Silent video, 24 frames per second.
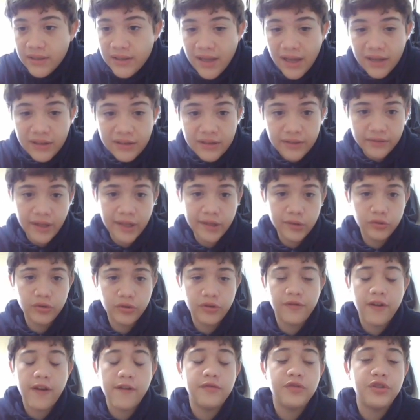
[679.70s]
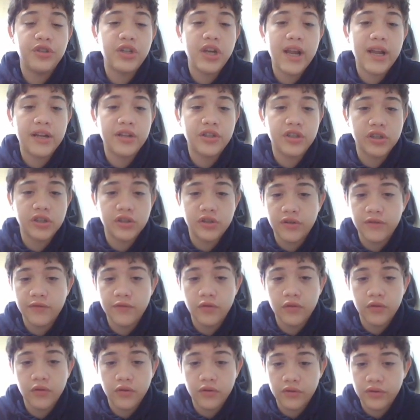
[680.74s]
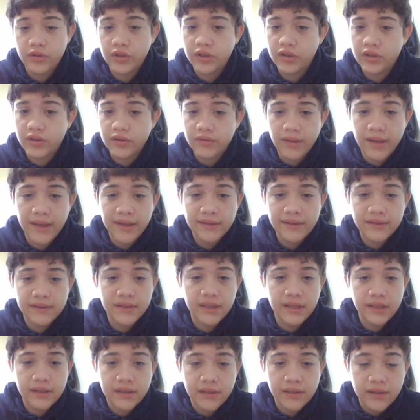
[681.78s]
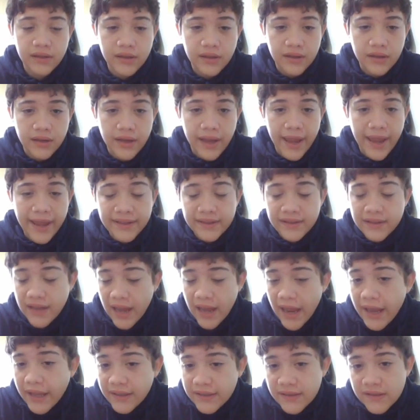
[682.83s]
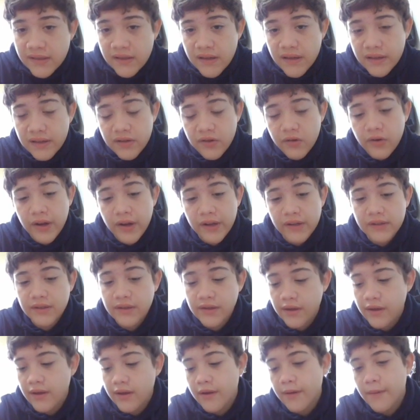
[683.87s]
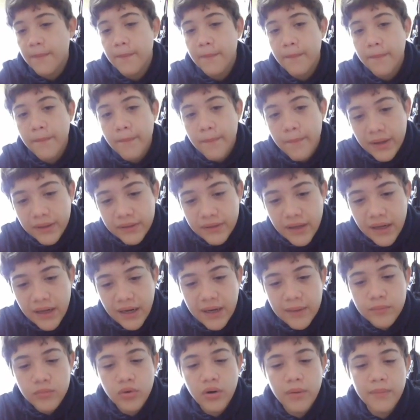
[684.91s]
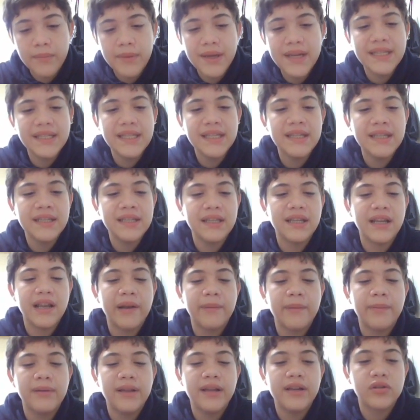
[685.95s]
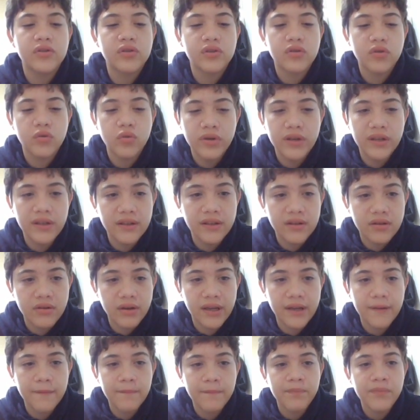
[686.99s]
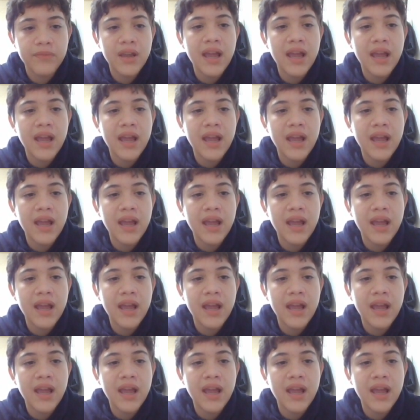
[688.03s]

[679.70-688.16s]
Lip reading: Knight to d5 check just ends it, ends the threat. But Nakamura misses in and plays rook e3.